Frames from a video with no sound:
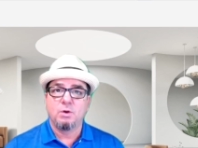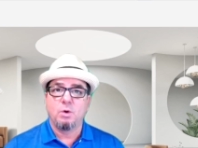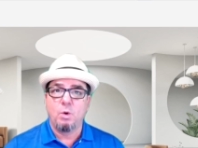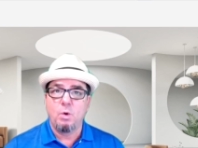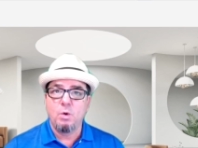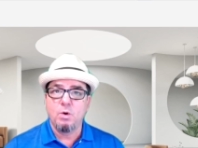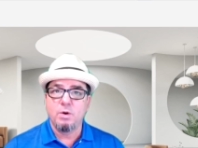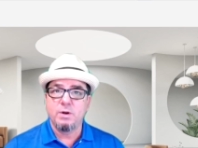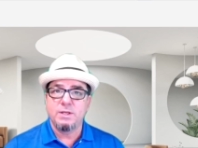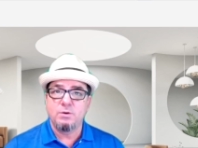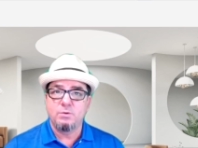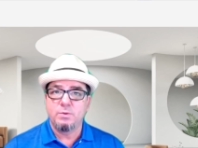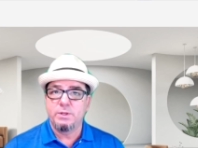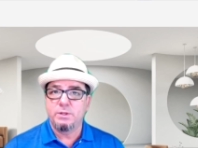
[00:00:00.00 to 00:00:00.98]
or
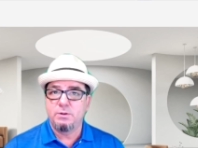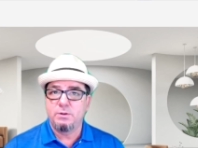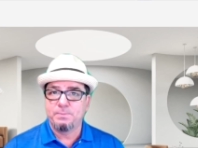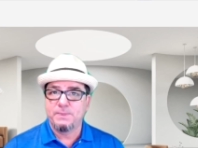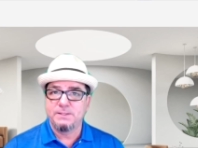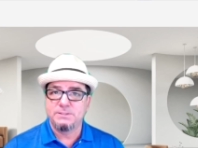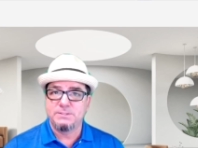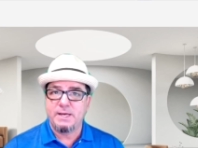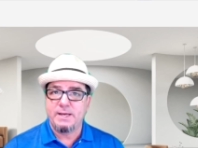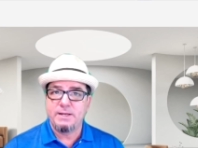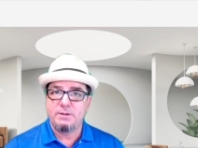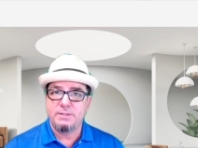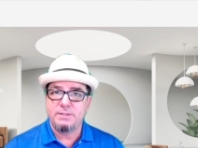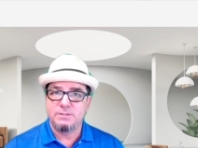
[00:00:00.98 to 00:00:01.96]
it will
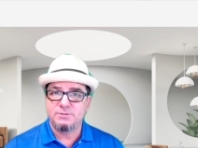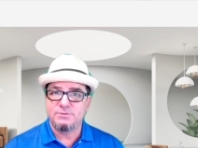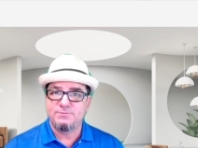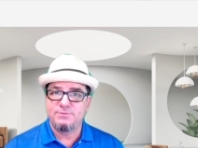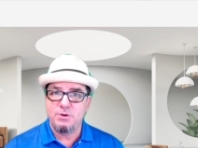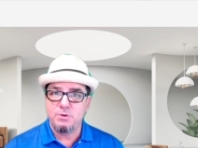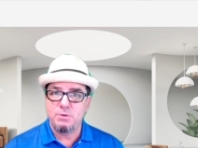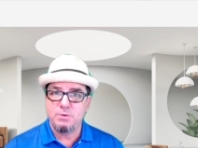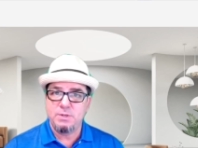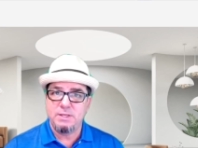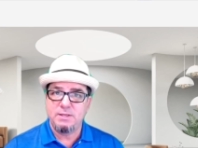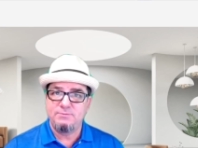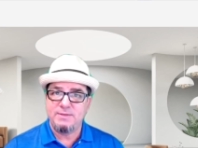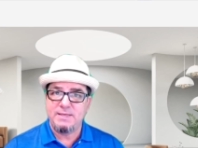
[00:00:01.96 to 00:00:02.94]
dial his phone
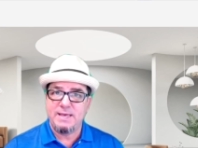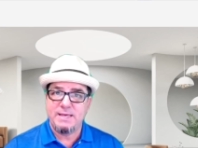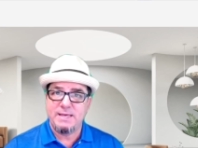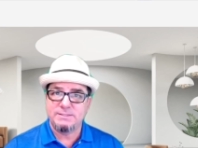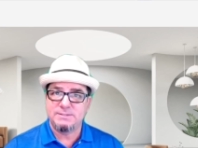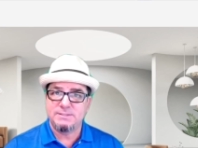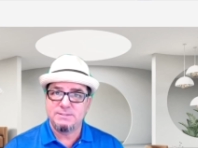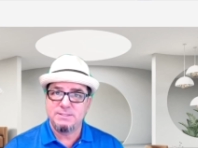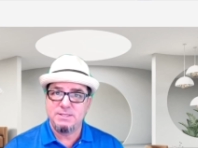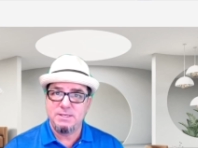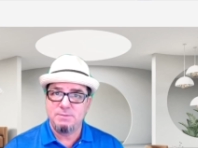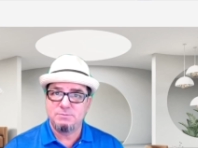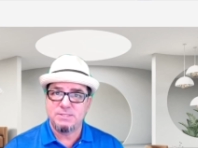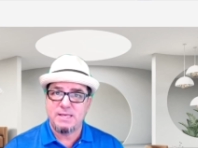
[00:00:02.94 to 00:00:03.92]
if he has the
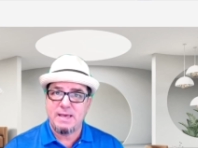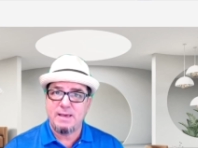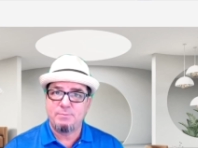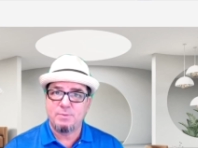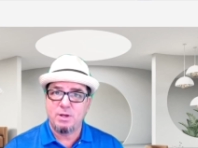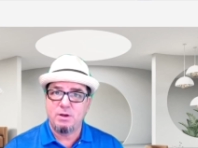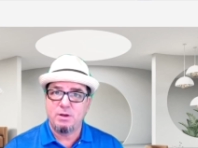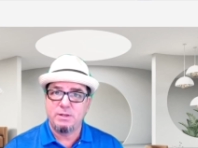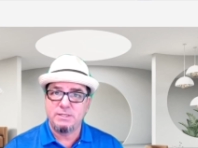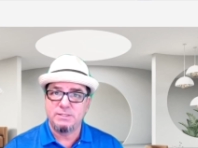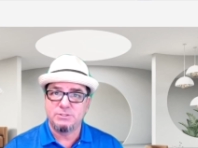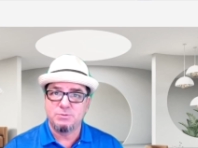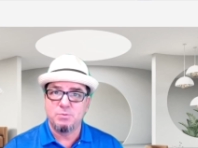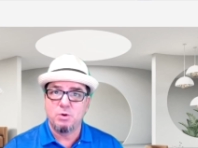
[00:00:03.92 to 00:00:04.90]
Teams app on
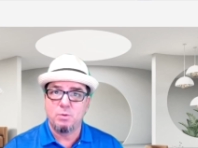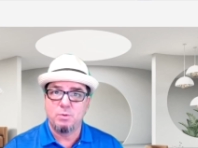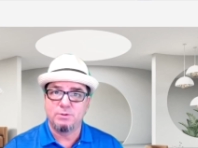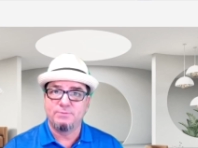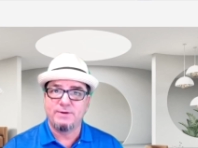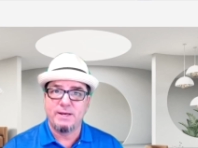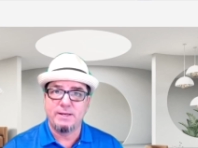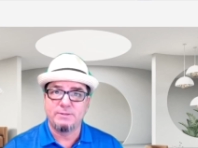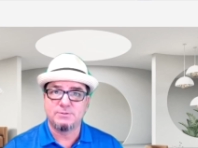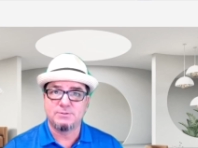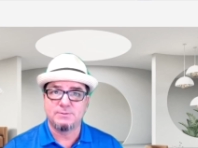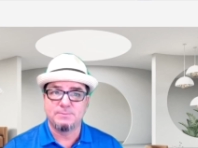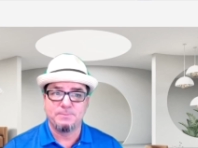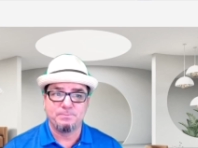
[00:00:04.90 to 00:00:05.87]
his mobile device.